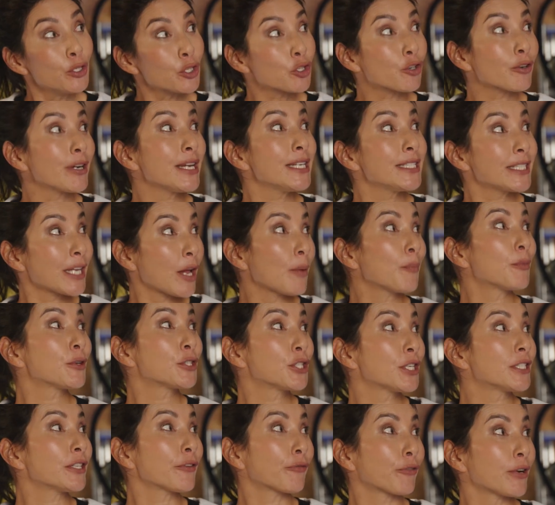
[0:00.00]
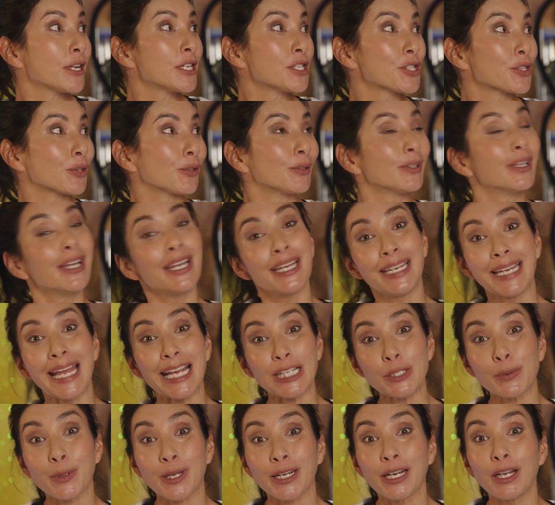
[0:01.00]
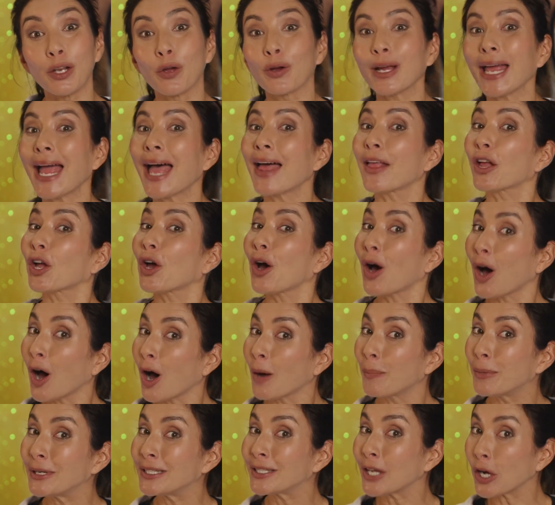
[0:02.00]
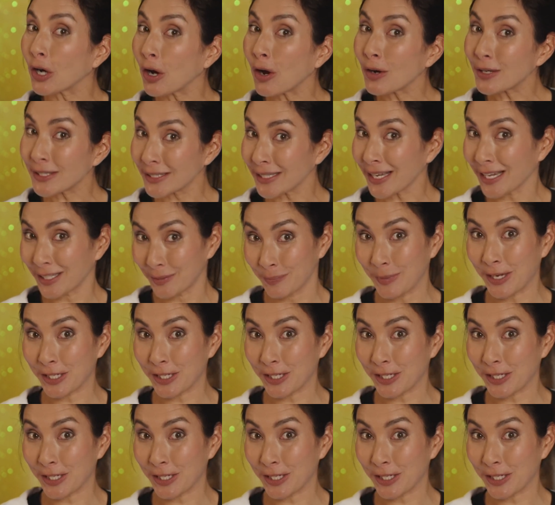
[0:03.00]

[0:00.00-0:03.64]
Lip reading: degree temperature differential. Next, we're going to look at carbon dioxide